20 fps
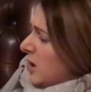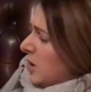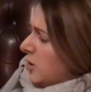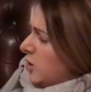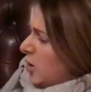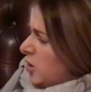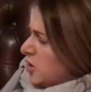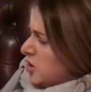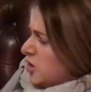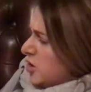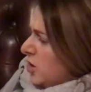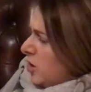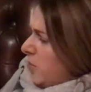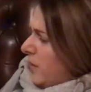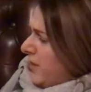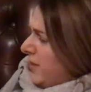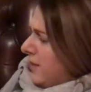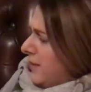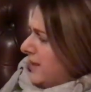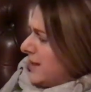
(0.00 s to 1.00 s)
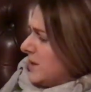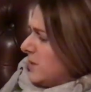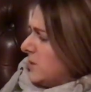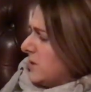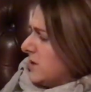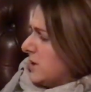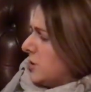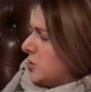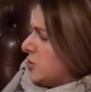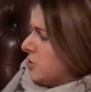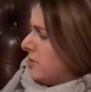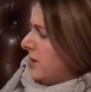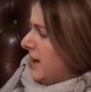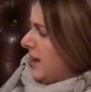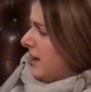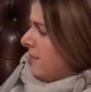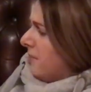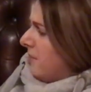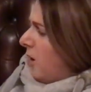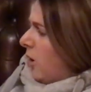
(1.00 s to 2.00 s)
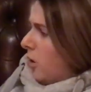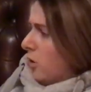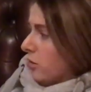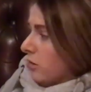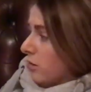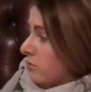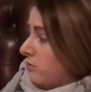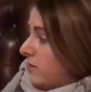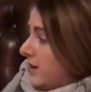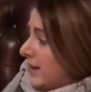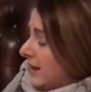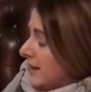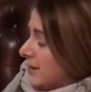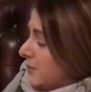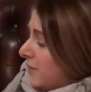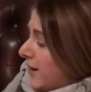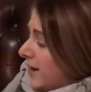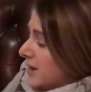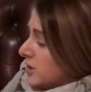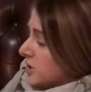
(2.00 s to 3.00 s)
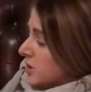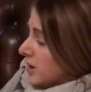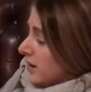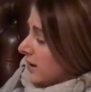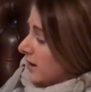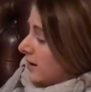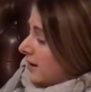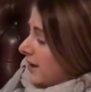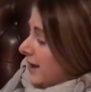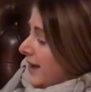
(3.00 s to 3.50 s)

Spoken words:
not sure whether this was a dream or a real adventure,